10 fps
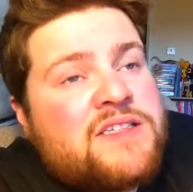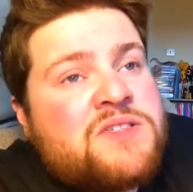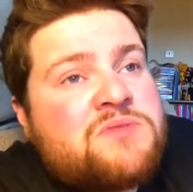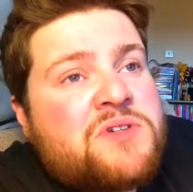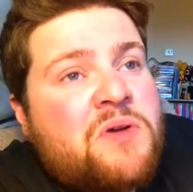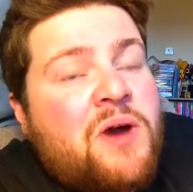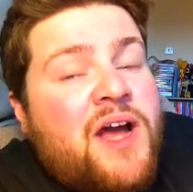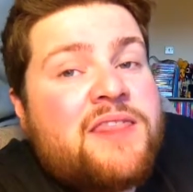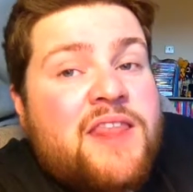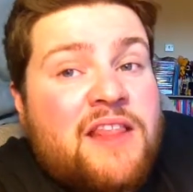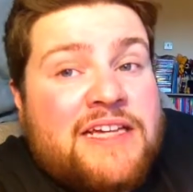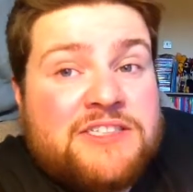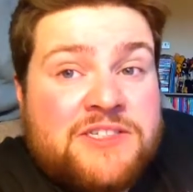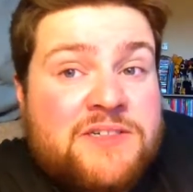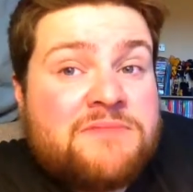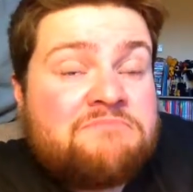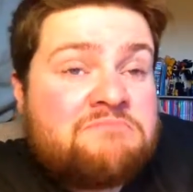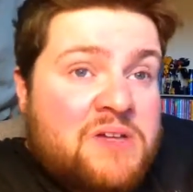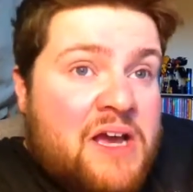don't know. Last year,